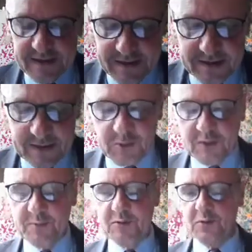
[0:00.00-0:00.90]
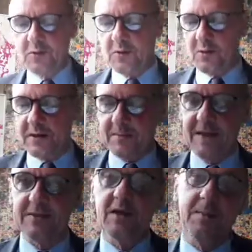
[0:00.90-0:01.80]
in, in, tribute to the great
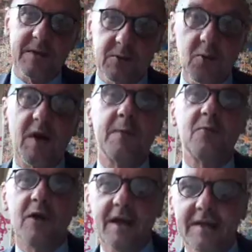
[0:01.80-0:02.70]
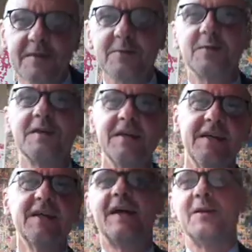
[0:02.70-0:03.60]
master. I might do Rembrandt uh,
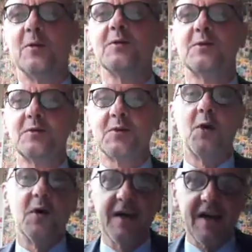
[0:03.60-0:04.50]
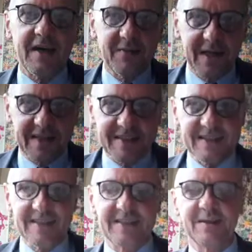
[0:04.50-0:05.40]
and also the Goya,
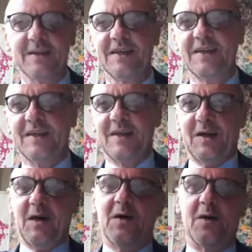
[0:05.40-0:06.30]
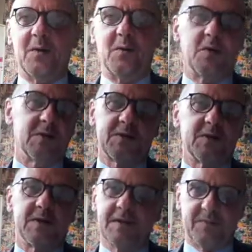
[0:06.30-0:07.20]
Velázquez, uh, uh was
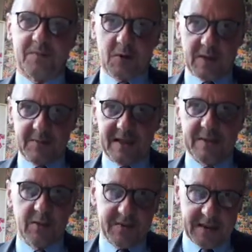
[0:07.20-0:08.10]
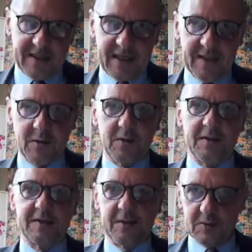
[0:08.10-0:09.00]
a um, great master of the Italian
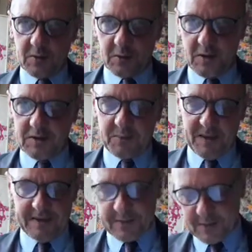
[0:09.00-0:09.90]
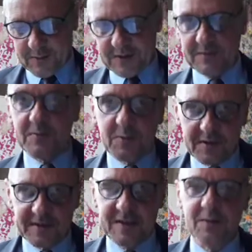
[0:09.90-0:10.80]
Renaissance or Dutch masters. We'll
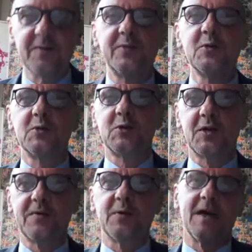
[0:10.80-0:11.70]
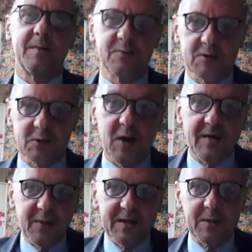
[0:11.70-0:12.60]
see in the future. For now, I'm just
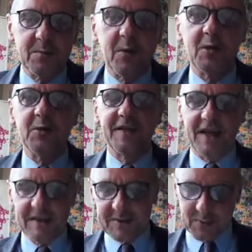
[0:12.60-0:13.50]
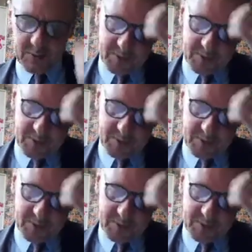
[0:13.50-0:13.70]
covering the modern art, so to